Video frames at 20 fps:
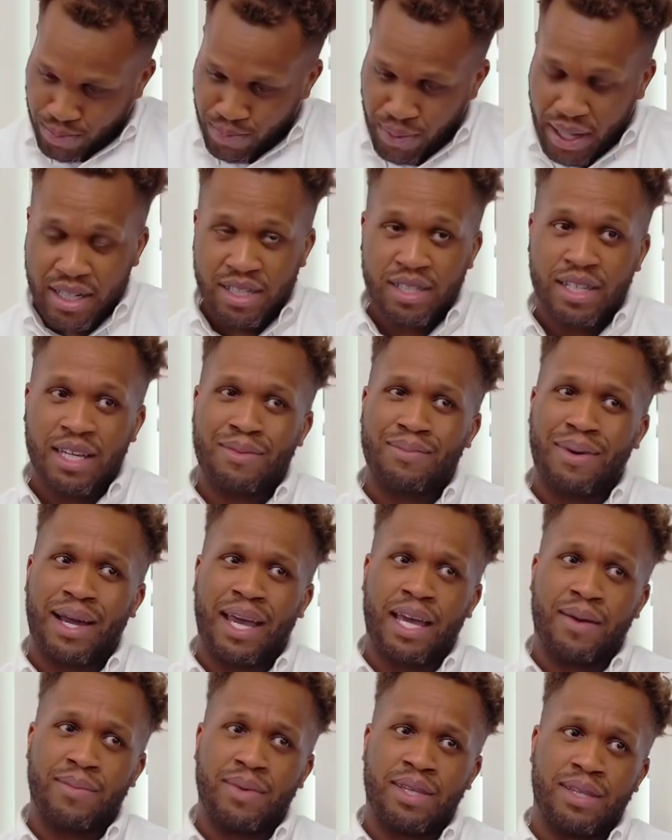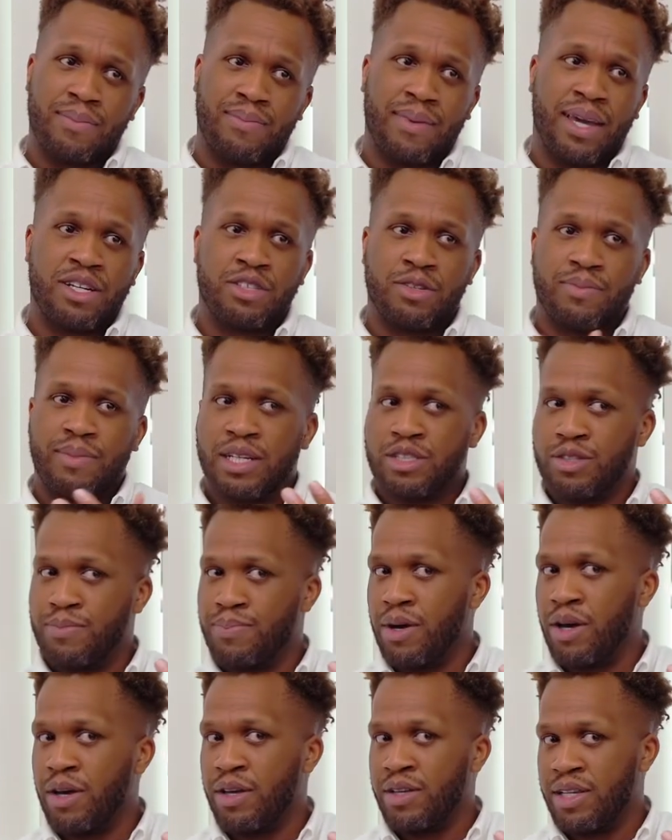Especially in Miami and the major
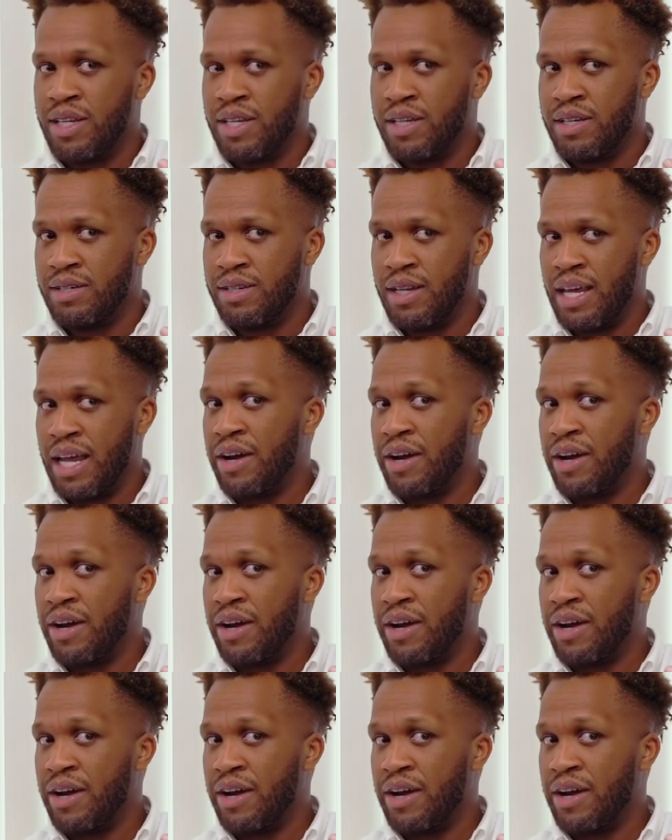metropolitan